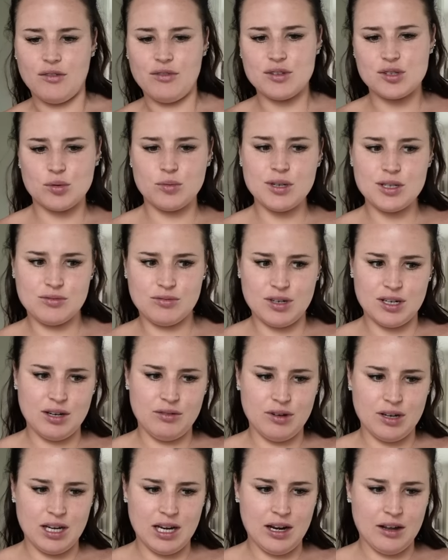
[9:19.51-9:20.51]
It's always really,
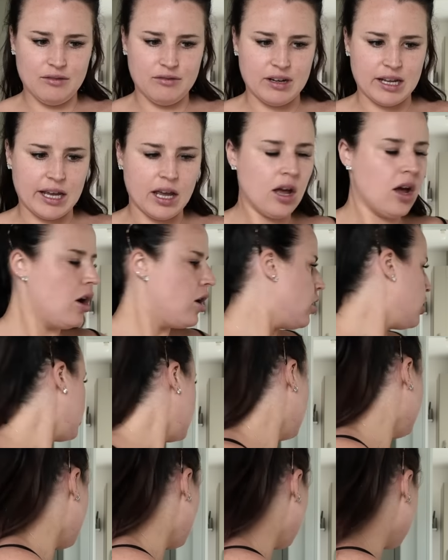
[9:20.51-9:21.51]
really lovely. Oh,
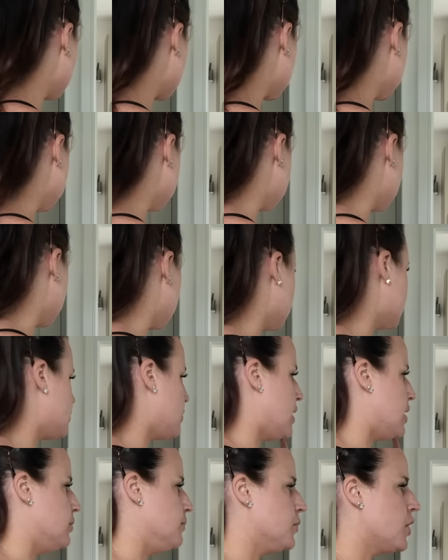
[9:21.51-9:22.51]
my washing's done as
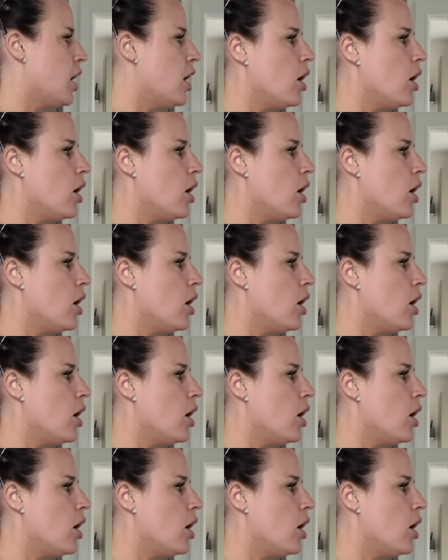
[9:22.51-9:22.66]
well.